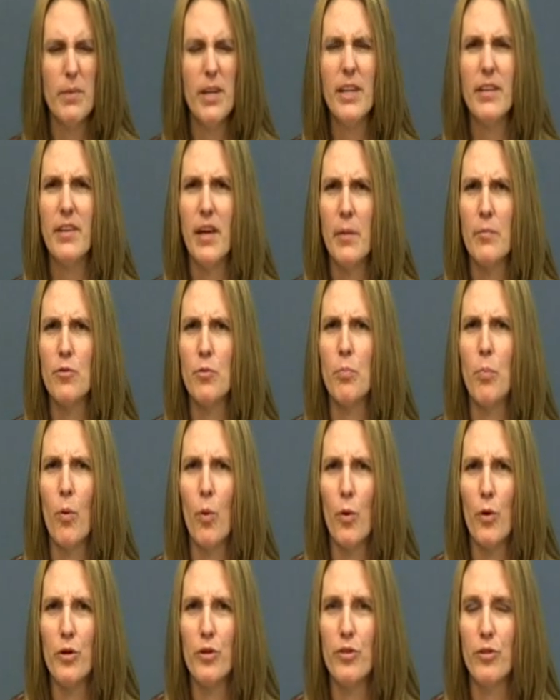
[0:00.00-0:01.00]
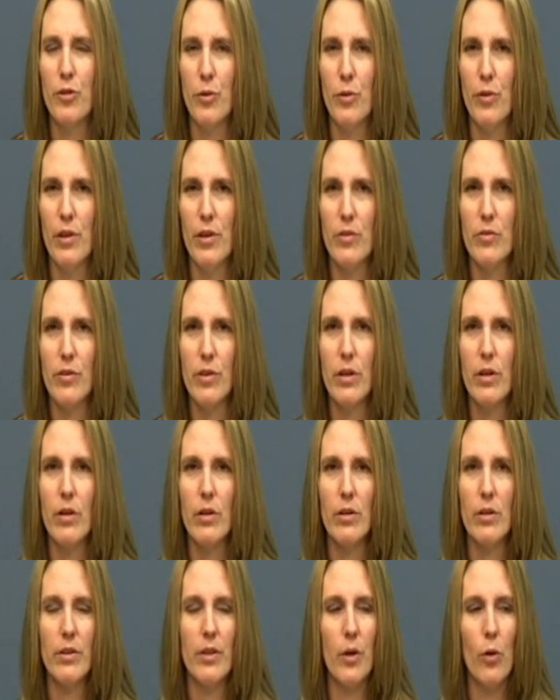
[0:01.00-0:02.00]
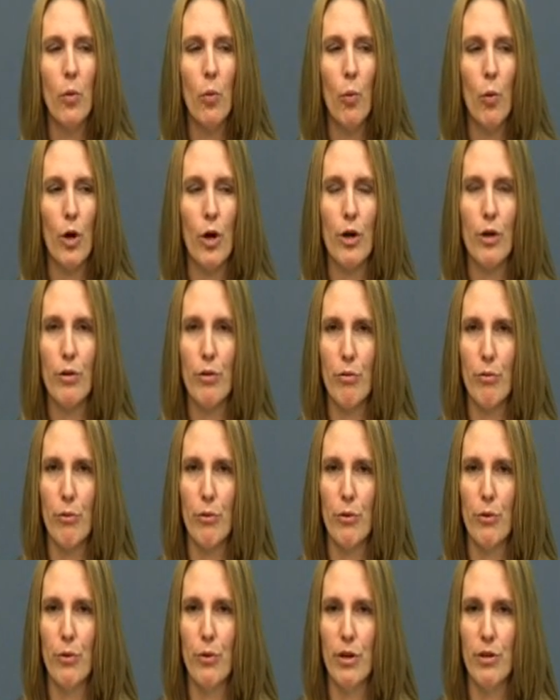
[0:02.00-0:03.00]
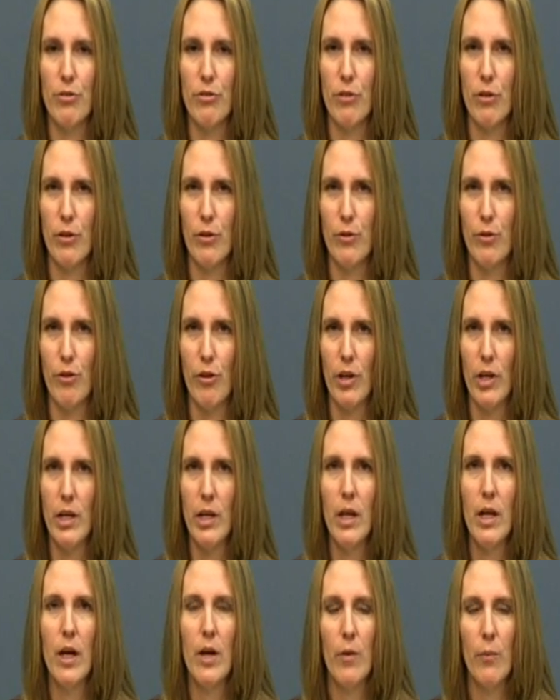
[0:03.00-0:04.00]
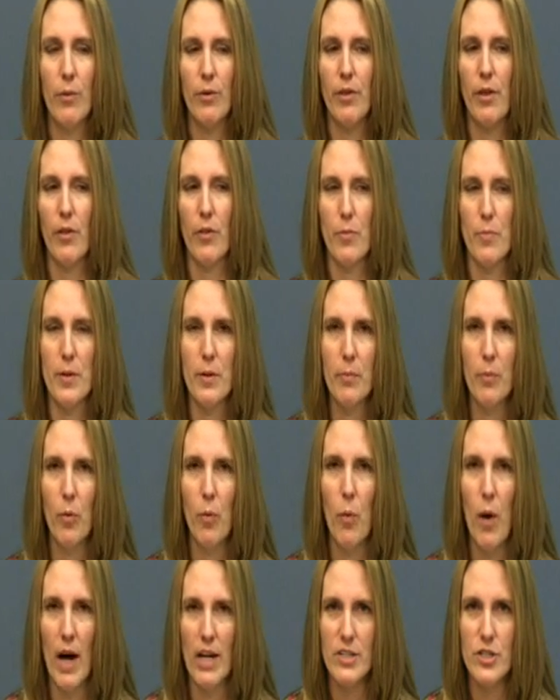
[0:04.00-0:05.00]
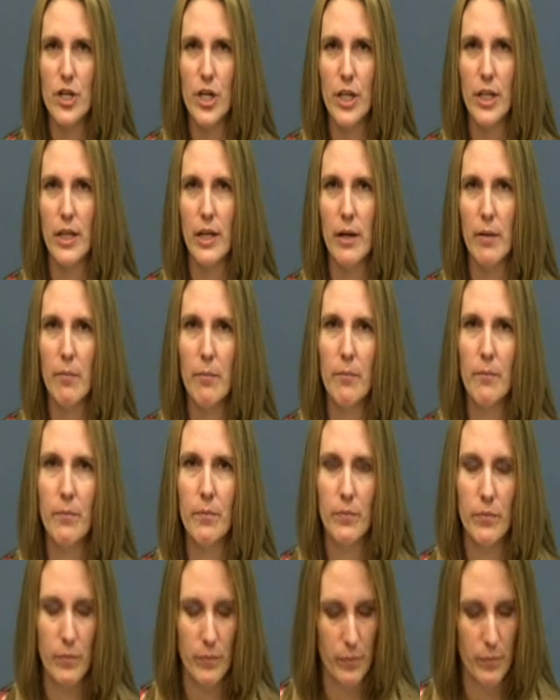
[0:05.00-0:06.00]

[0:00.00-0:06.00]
Many times boards do this. They'll work through a solution with other people watching them.